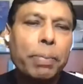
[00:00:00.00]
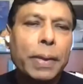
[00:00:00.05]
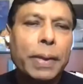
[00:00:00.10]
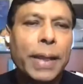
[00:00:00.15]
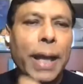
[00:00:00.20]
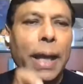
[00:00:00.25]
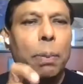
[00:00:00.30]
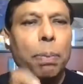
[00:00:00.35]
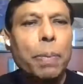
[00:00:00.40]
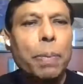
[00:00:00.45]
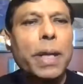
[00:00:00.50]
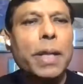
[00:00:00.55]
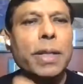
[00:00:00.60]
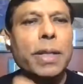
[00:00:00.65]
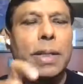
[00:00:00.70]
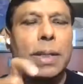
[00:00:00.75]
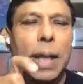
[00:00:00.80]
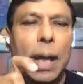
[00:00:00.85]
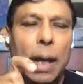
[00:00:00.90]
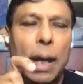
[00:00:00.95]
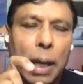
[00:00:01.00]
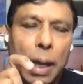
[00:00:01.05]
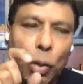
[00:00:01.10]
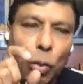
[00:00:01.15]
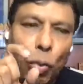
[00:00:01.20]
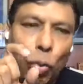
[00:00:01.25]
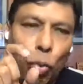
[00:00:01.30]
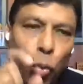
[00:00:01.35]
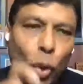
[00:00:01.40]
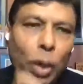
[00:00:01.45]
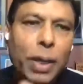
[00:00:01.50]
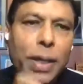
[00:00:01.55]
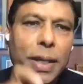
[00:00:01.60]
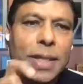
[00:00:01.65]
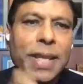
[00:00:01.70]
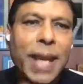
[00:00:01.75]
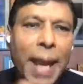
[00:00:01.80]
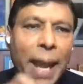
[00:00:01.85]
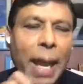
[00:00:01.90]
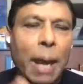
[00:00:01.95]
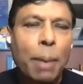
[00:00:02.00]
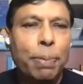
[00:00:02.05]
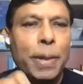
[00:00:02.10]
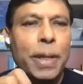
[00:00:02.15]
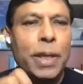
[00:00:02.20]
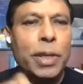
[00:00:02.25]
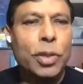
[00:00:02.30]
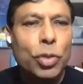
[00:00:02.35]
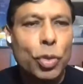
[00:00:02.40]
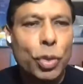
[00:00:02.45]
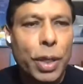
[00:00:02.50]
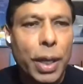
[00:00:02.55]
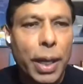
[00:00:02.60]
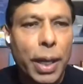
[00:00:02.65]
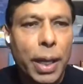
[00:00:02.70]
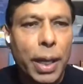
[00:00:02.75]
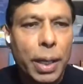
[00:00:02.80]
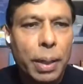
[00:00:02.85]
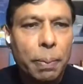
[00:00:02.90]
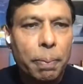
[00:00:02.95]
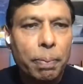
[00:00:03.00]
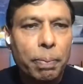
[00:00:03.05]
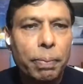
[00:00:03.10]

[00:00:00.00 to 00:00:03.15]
That means that what is happening today,